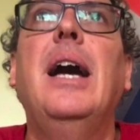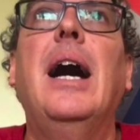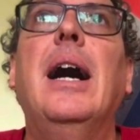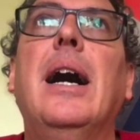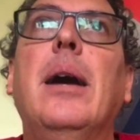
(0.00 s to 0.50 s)

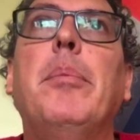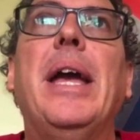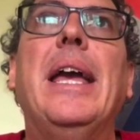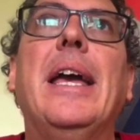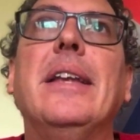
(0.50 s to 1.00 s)

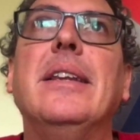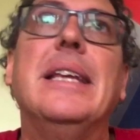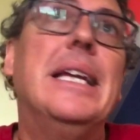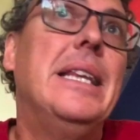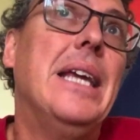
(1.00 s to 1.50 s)
And
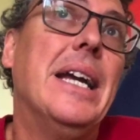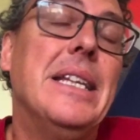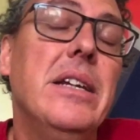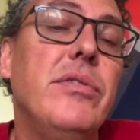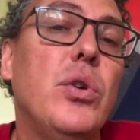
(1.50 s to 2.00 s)
the
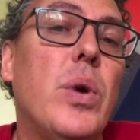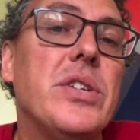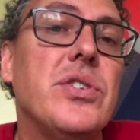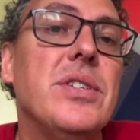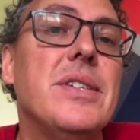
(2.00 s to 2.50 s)
idea of the questions